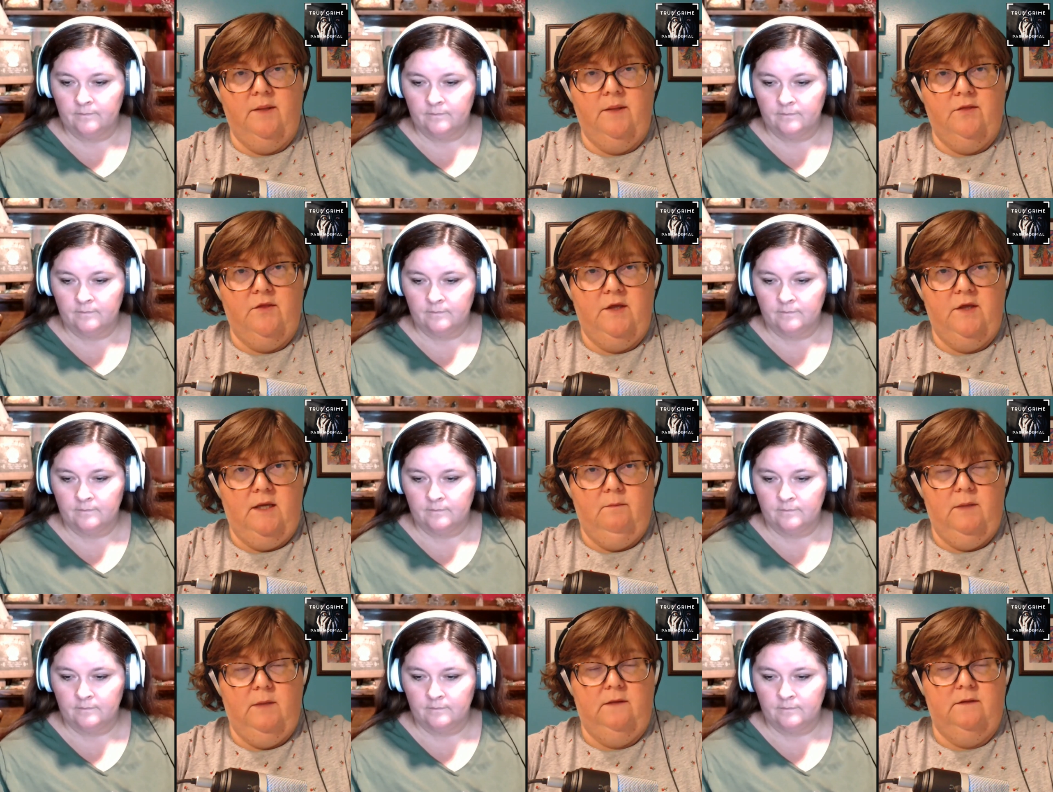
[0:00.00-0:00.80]
Speaker 1: theme
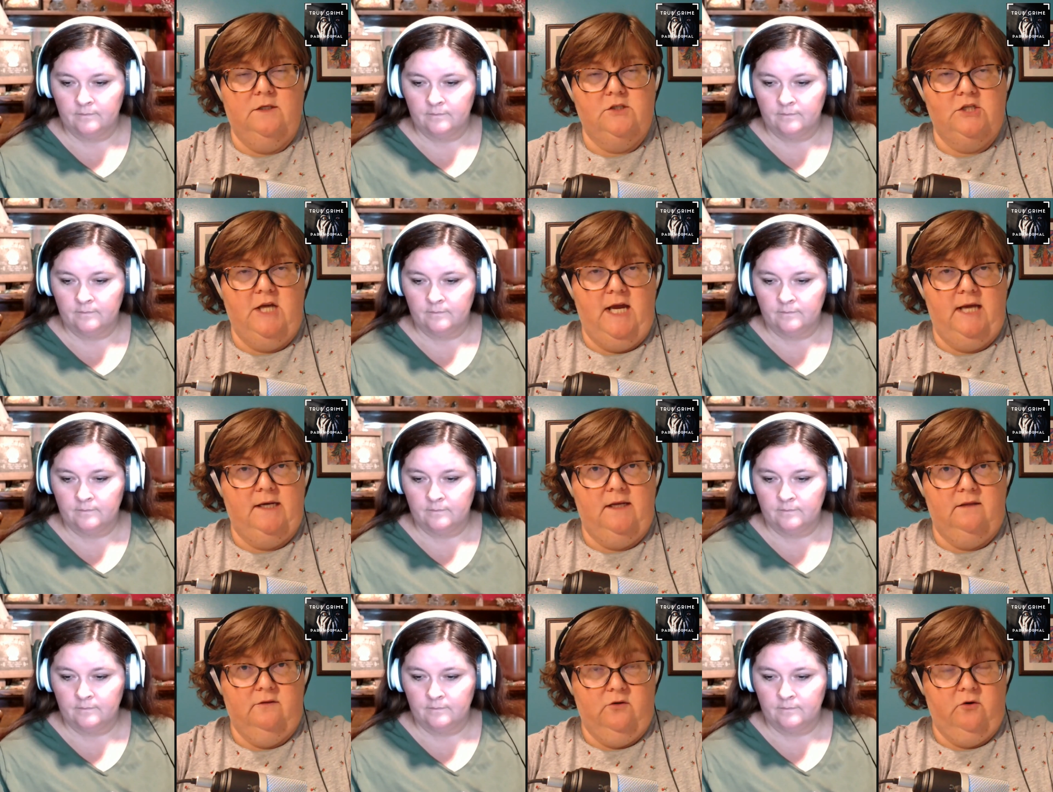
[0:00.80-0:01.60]
in the Chad
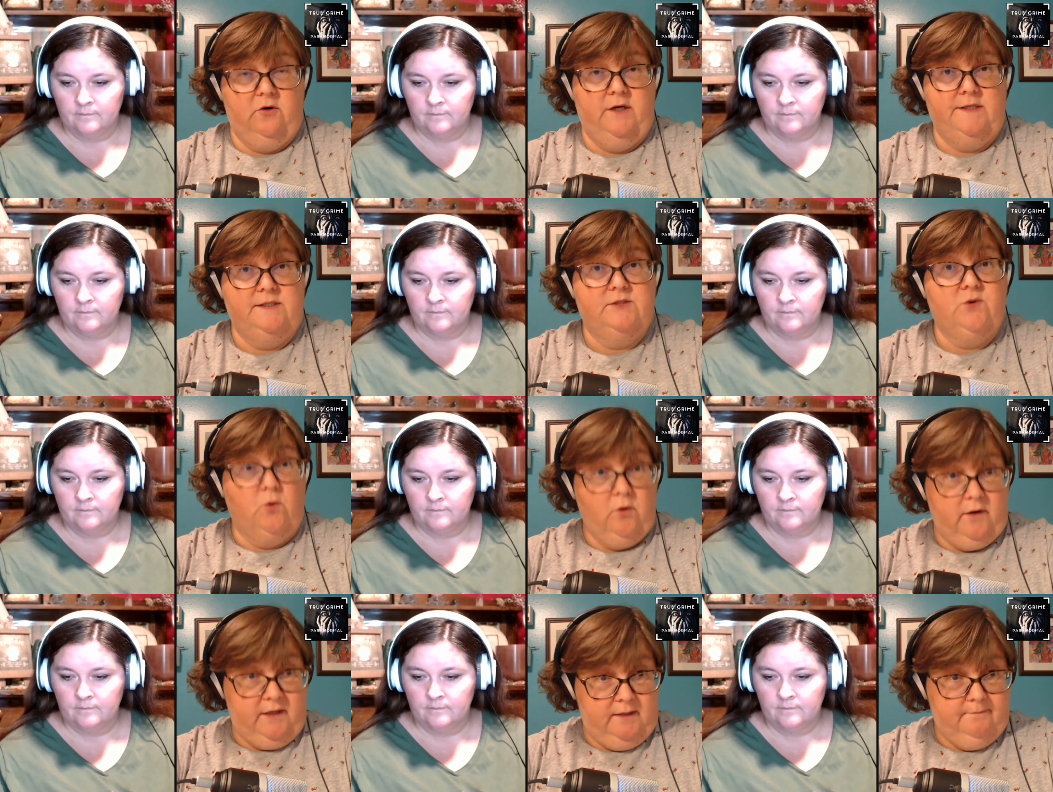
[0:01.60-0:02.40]
and Lori
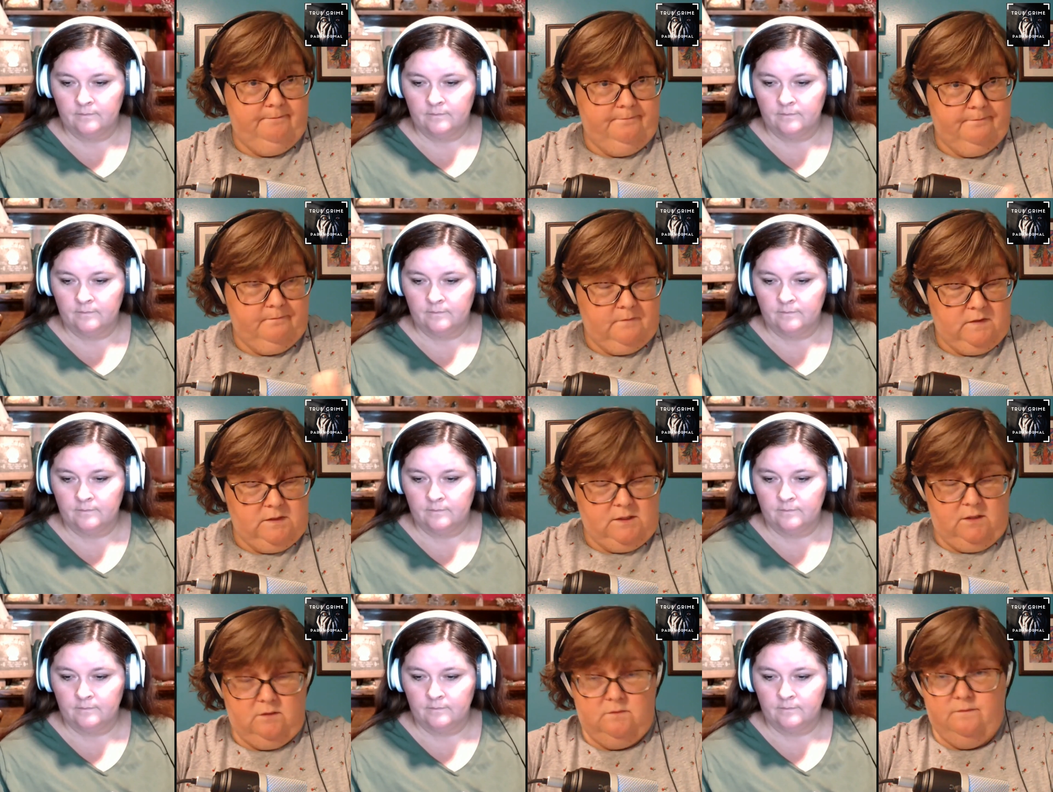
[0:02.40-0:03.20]
story.
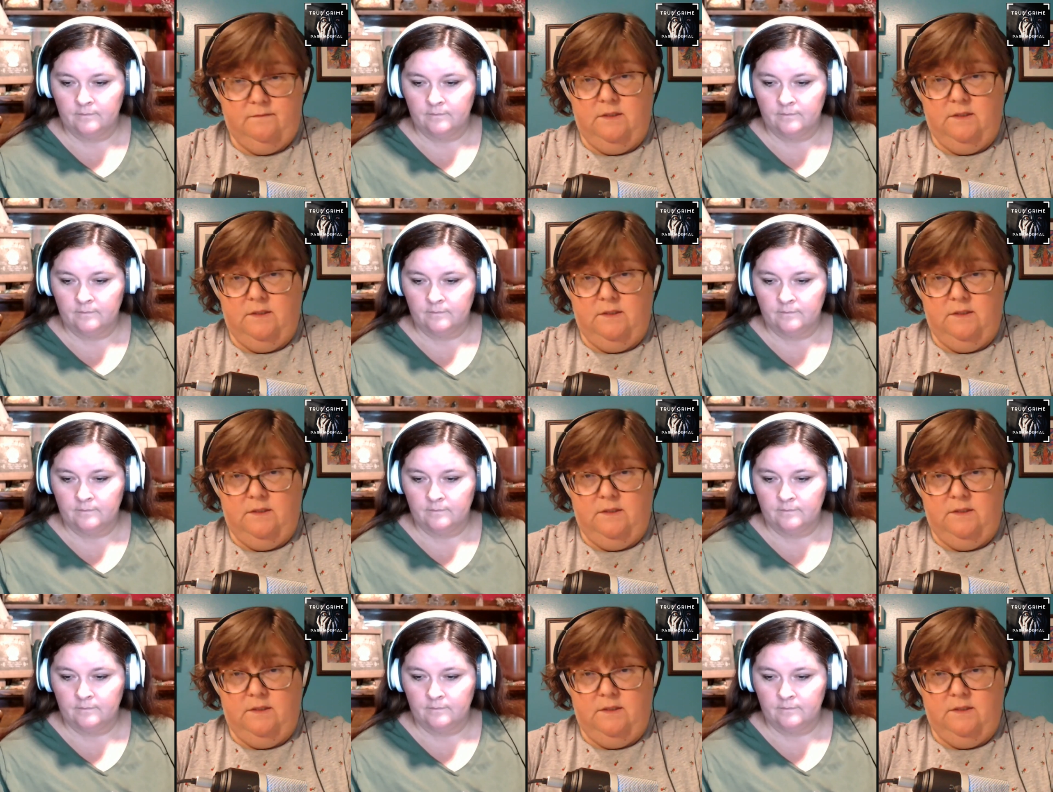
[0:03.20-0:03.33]
So